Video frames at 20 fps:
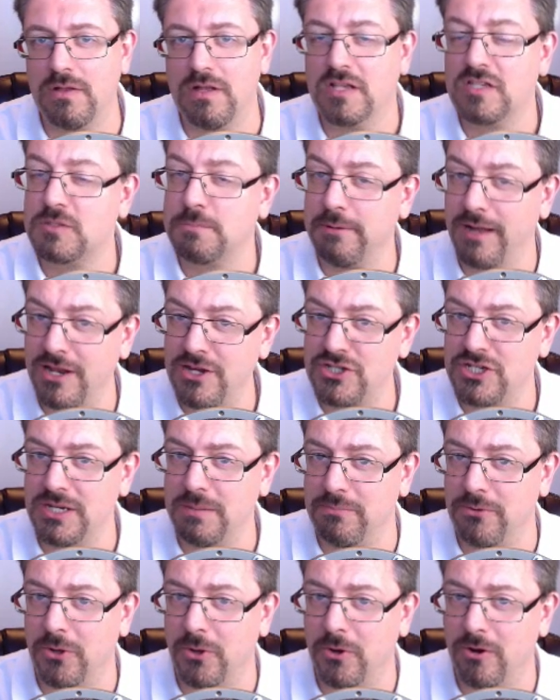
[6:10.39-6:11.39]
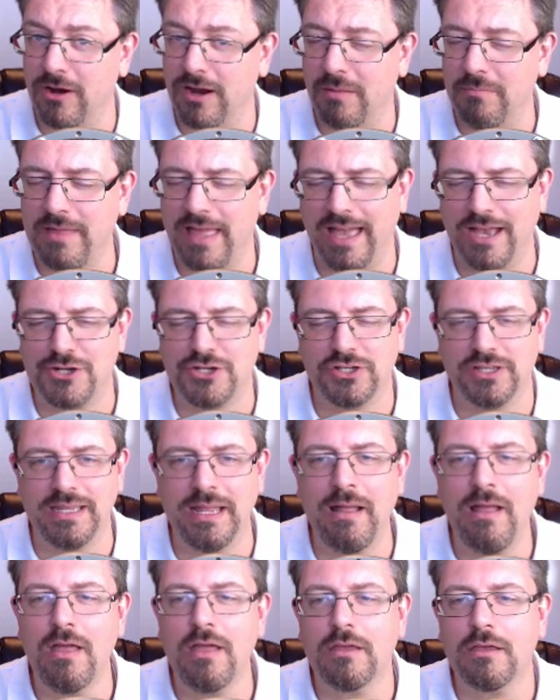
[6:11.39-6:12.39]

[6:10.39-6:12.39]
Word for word: a spreadsheet program actually,